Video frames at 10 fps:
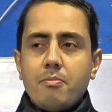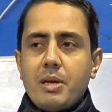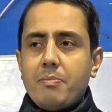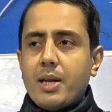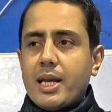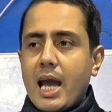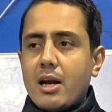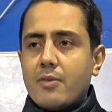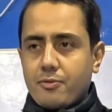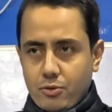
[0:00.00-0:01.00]
People
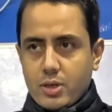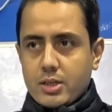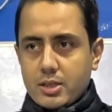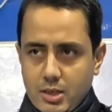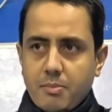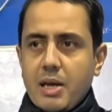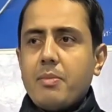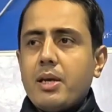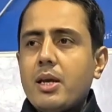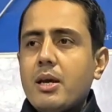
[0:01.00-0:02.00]
cannot focus, or
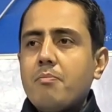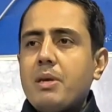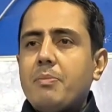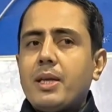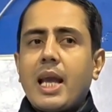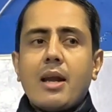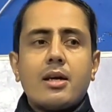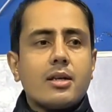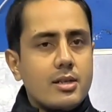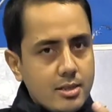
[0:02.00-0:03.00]
maybe people
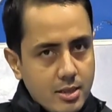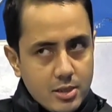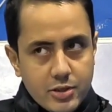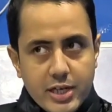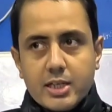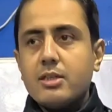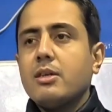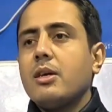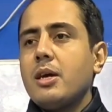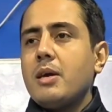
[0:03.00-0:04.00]
cannot concentrate,
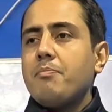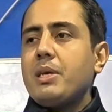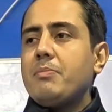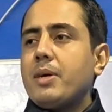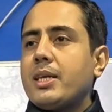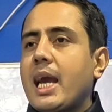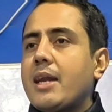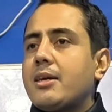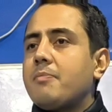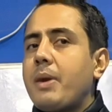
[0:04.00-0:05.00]
people
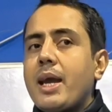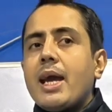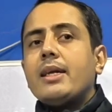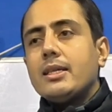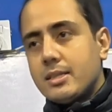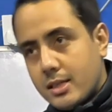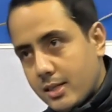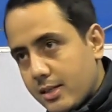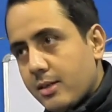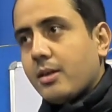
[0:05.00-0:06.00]
cannot pay
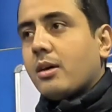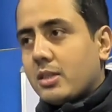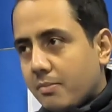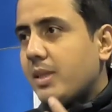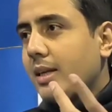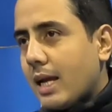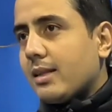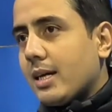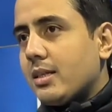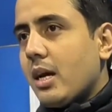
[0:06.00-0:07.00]
attention, something like
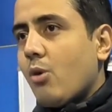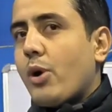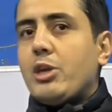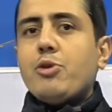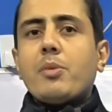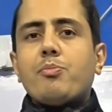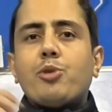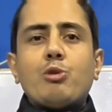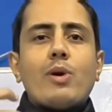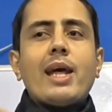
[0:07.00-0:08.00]
that. When you are
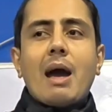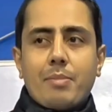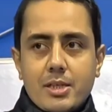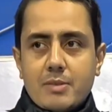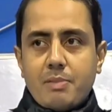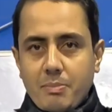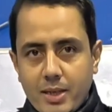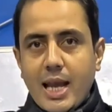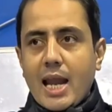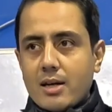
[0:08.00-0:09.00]
bored, what happens?
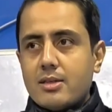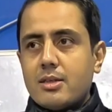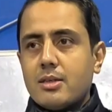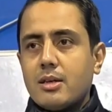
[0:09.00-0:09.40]
People cannot